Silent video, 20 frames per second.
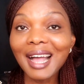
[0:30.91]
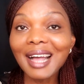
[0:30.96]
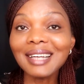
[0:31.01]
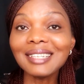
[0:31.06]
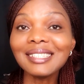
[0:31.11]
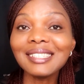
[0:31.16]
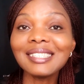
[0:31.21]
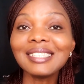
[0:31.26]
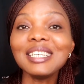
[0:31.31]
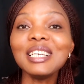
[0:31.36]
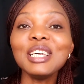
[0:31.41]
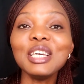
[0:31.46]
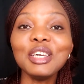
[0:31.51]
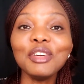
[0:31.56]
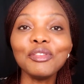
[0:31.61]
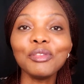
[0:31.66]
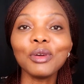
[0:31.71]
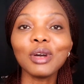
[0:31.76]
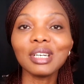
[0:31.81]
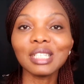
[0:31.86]
and see
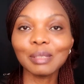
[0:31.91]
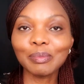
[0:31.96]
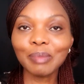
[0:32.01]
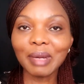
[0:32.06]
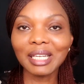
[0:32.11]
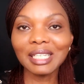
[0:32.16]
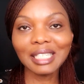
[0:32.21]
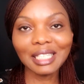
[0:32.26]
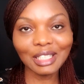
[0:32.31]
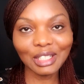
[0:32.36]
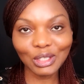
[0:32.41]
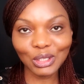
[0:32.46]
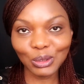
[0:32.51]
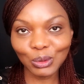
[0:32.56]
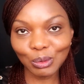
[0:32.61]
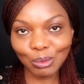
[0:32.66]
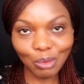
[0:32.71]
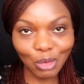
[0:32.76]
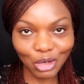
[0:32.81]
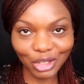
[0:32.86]
if you are spending
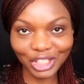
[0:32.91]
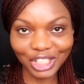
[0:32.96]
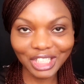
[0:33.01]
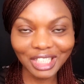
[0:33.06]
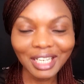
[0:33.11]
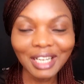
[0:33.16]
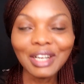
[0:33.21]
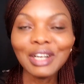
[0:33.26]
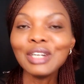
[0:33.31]
too much,